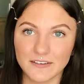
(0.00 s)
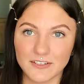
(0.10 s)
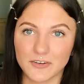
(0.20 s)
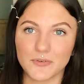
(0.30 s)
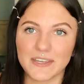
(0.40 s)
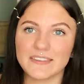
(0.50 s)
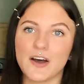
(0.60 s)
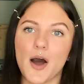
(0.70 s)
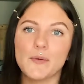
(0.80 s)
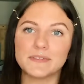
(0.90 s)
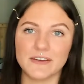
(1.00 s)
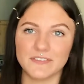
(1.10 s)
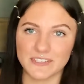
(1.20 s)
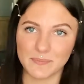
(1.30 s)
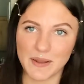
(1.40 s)
You don't get the opposite of
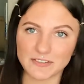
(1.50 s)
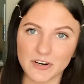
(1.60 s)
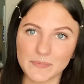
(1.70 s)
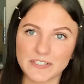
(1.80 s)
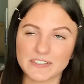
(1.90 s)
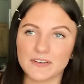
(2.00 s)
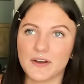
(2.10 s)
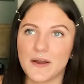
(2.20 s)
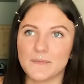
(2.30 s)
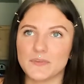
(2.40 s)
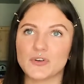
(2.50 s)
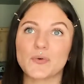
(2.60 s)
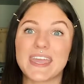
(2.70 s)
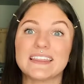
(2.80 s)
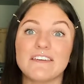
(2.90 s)
the spectrum. It's you don't
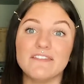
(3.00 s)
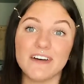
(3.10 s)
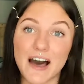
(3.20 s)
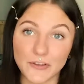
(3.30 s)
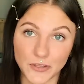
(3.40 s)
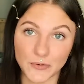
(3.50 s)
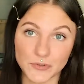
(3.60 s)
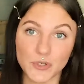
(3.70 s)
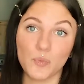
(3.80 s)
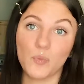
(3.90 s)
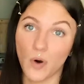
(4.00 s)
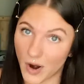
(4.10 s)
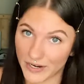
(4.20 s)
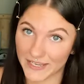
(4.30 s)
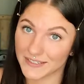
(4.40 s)
gain the value to
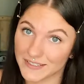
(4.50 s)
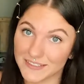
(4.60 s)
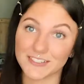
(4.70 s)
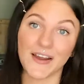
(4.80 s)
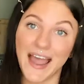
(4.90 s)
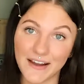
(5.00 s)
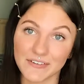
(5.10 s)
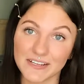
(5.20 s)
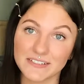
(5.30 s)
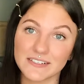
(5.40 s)
want it, to have it.